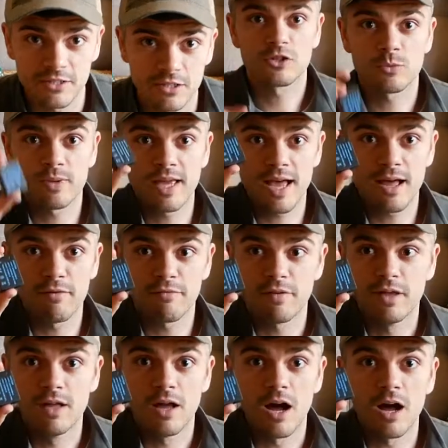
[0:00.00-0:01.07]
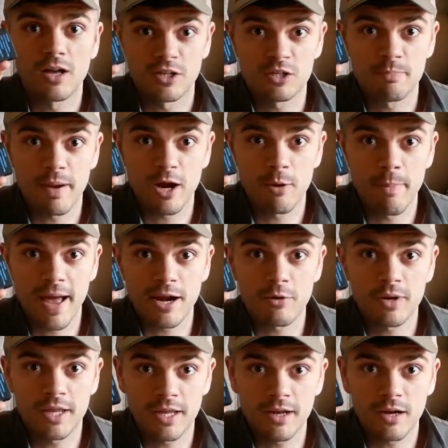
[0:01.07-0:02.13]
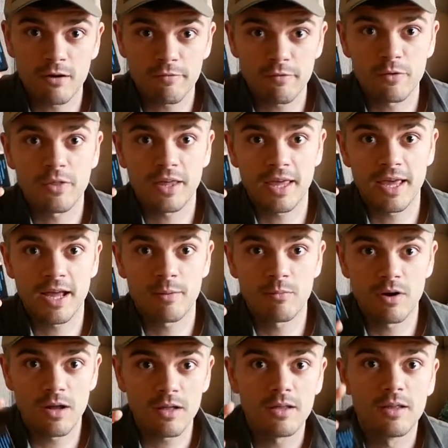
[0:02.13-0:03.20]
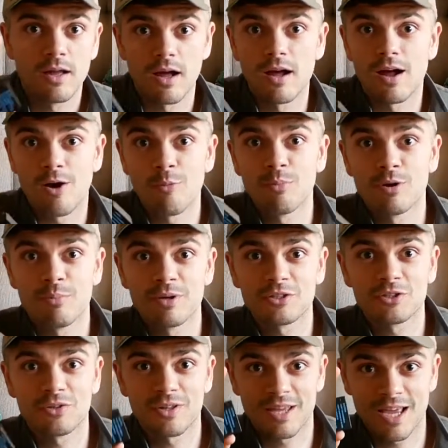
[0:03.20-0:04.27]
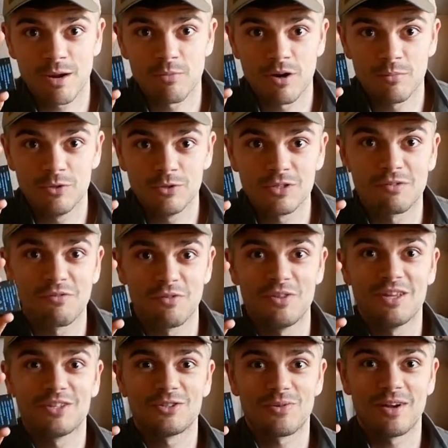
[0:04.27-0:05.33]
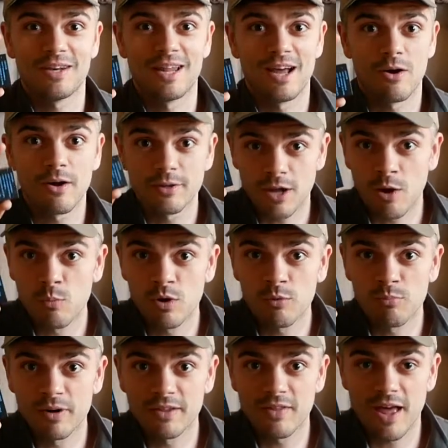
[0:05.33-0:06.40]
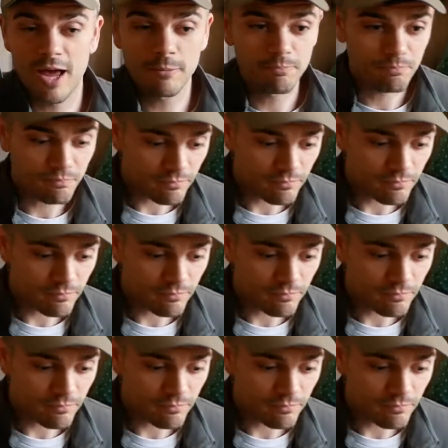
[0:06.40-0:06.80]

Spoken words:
So we have a spare battery here for the camera. I'll put a picture of the camera I'm using for this right now. I will bring that.